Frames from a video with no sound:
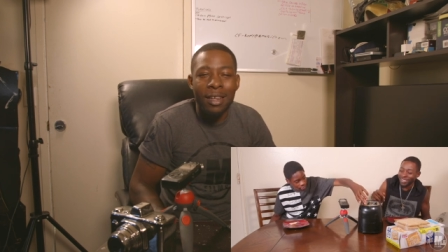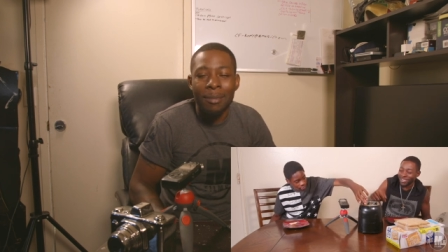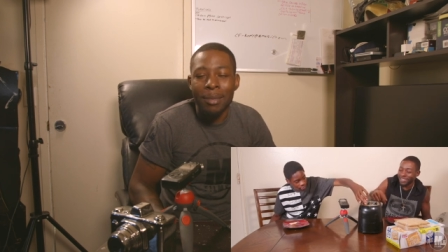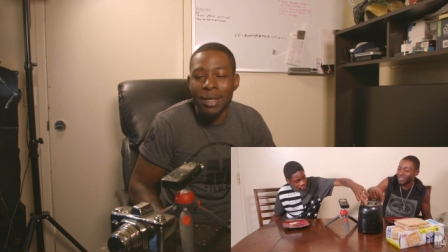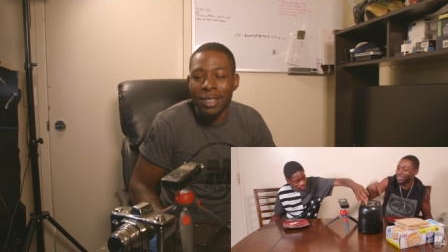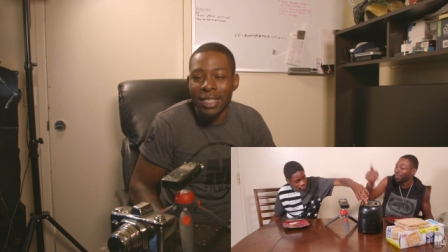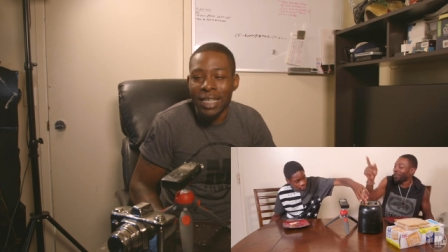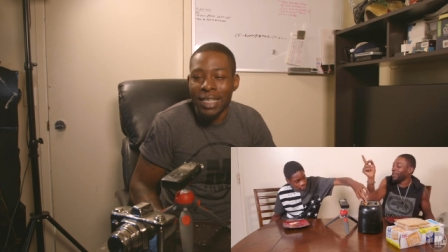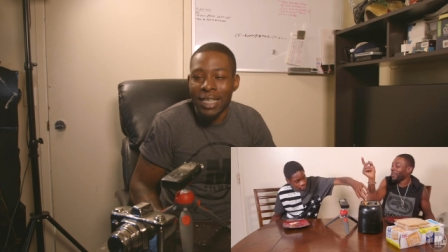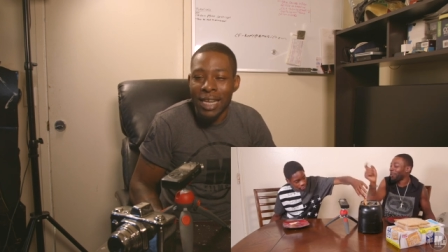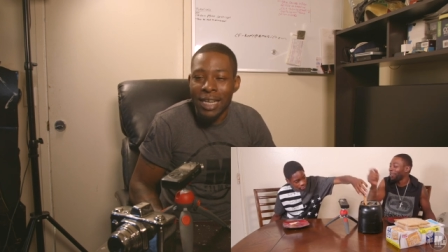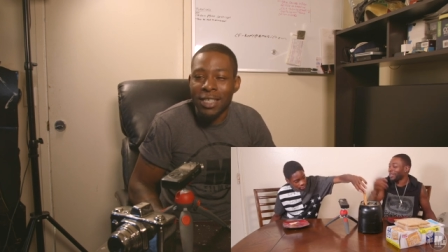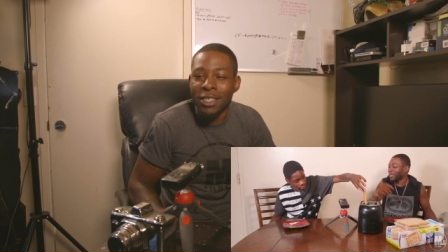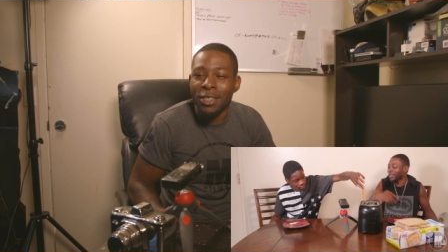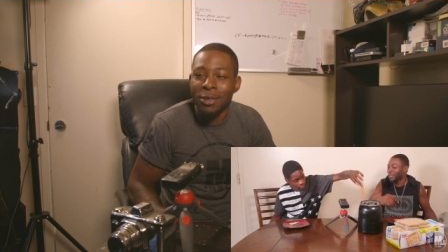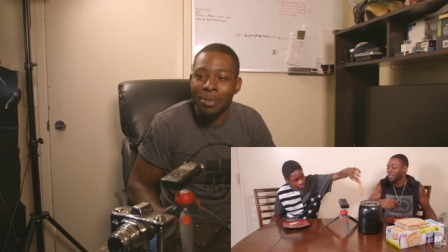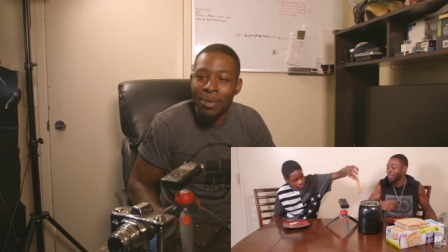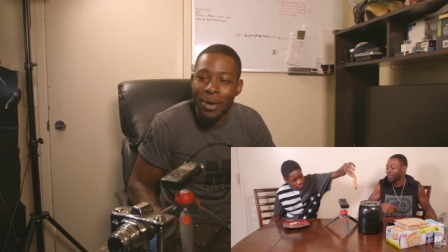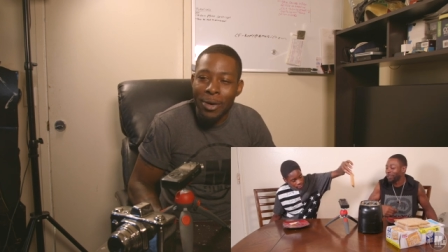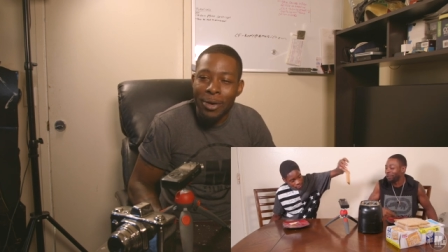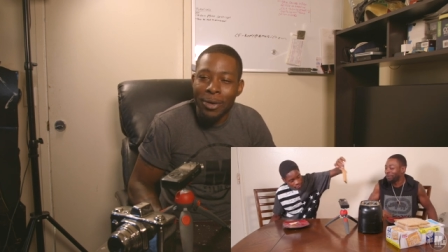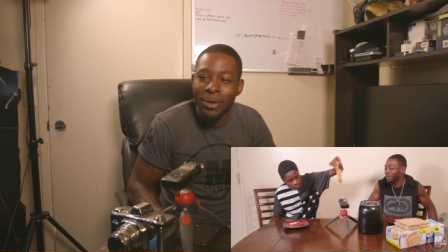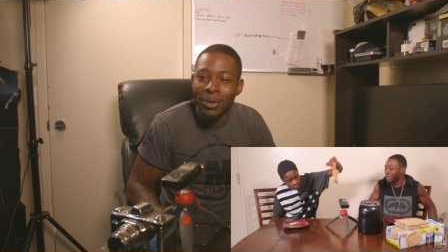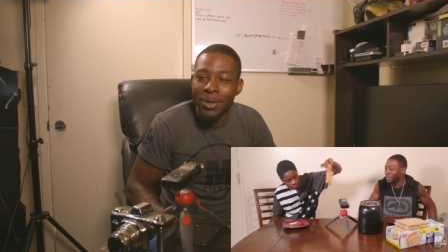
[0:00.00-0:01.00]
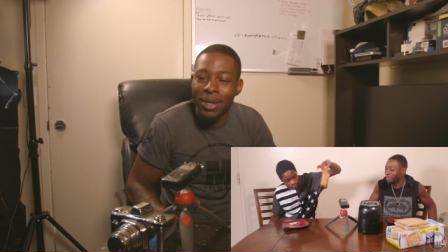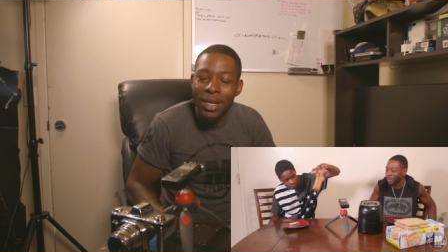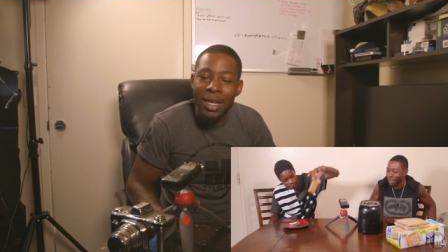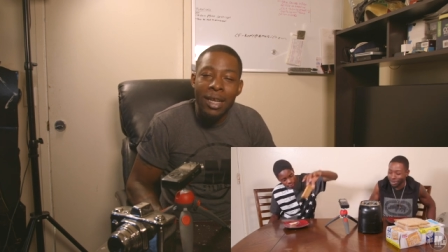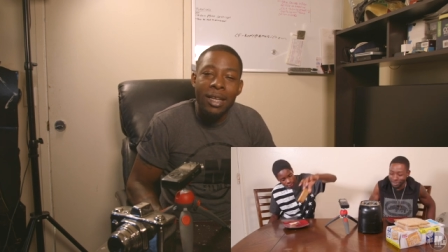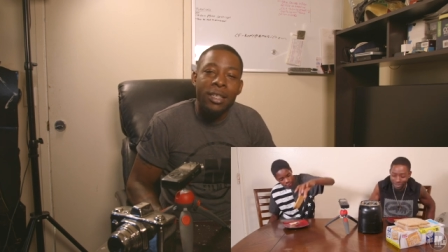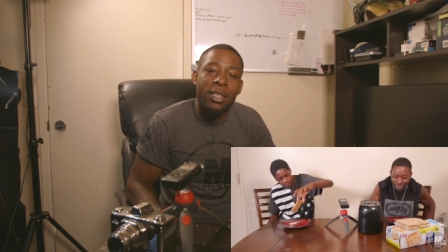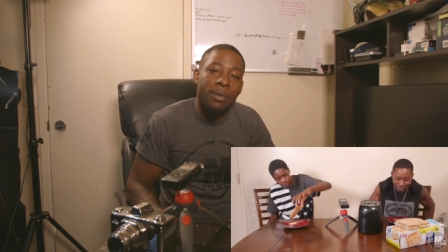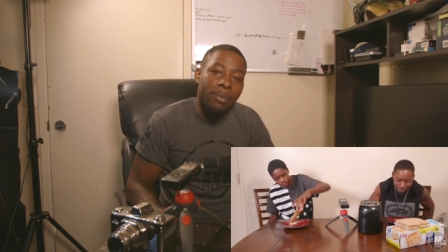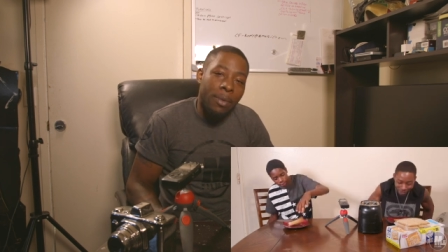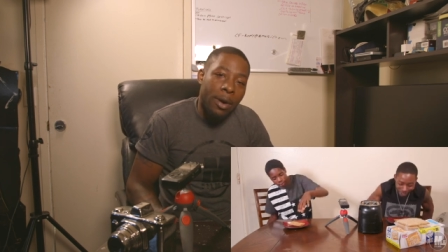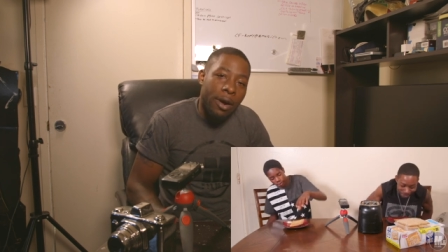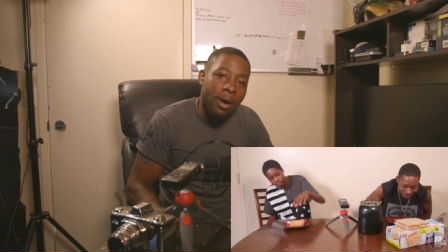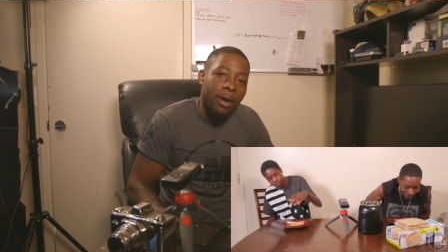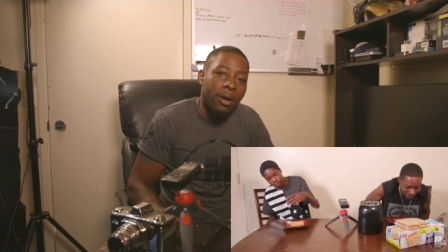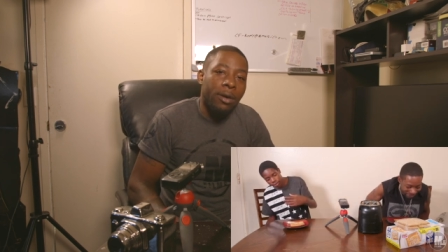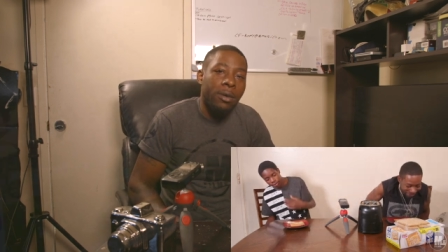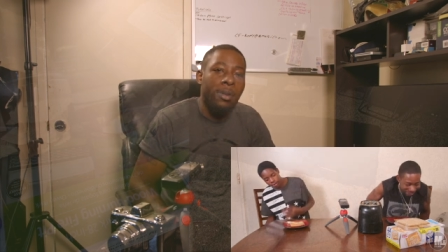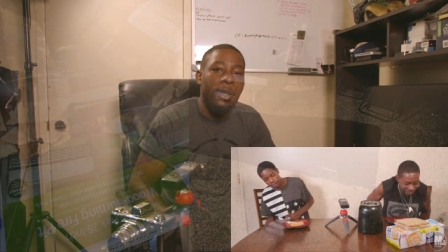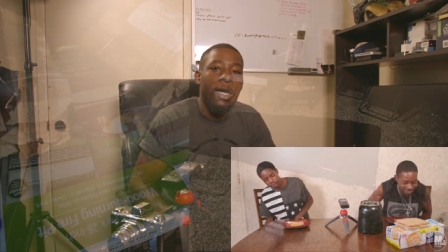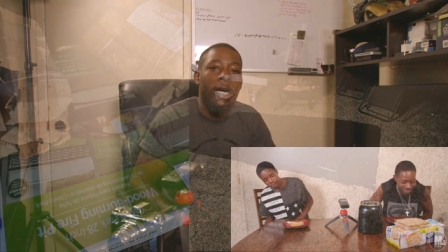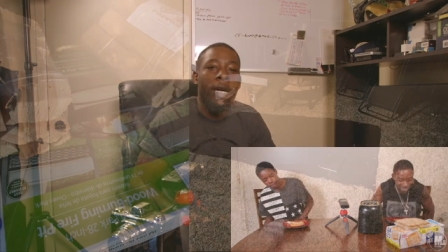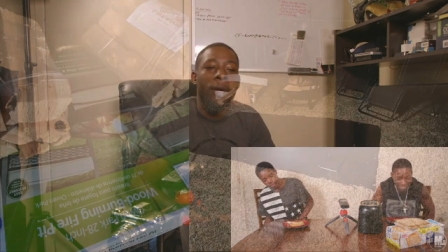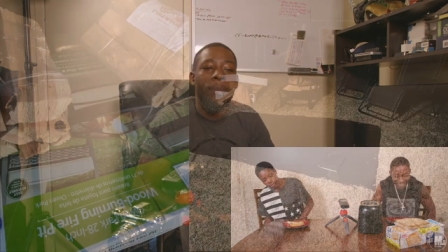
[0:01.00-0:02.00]
I'm about to say next tomorrow.
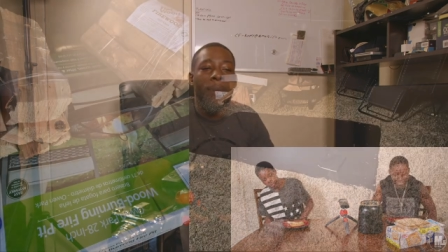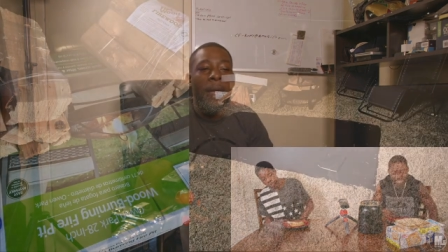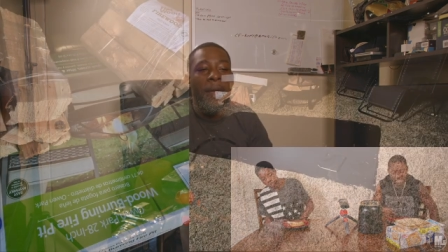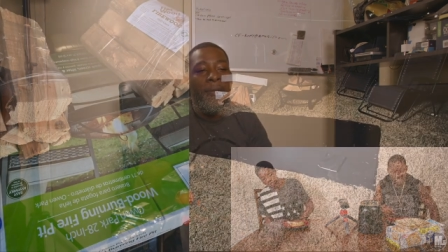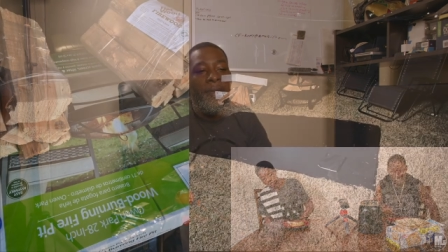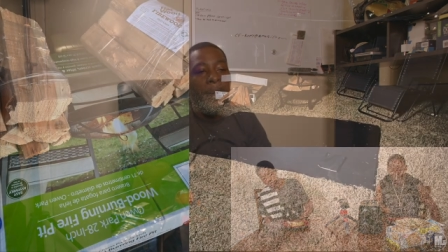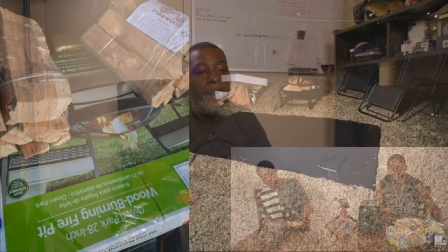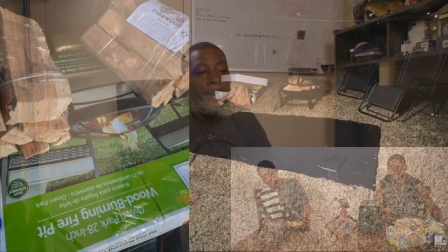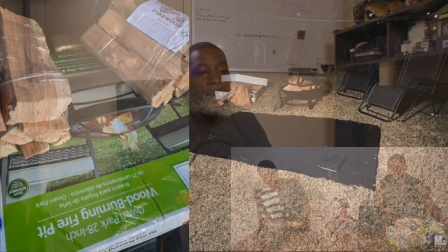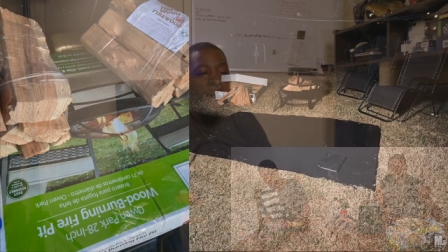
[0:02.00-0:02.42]
Tomorrow, i um, having a